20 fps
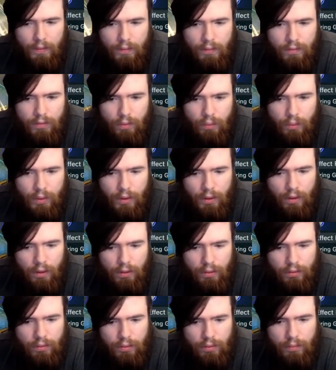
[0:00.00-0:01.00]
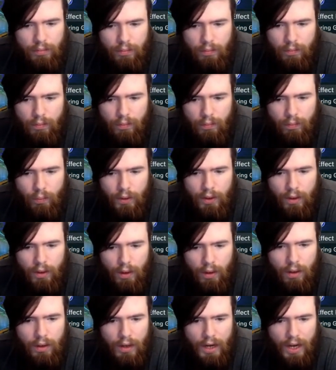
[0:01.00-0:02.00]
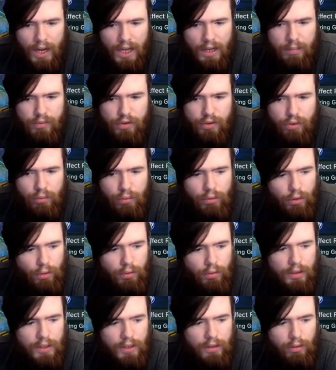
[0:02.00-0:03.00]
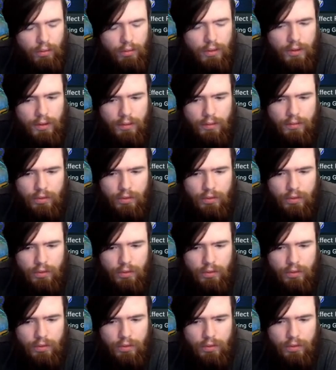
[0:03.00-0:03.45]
So we're all good we are absolutely golden.